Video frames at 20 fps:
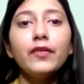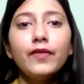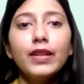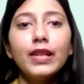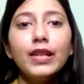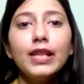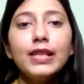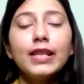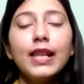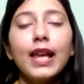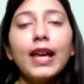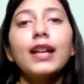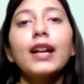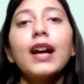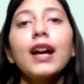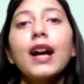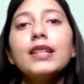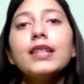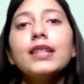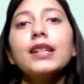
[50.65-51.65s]
field like
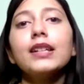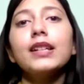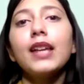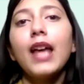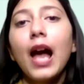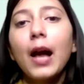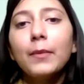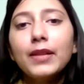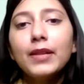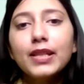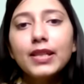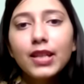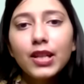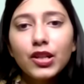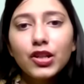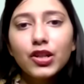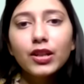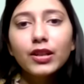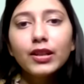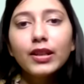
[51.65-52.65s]
cardiac
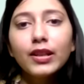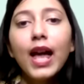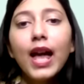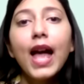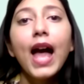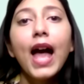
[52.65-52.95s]
rehabilitation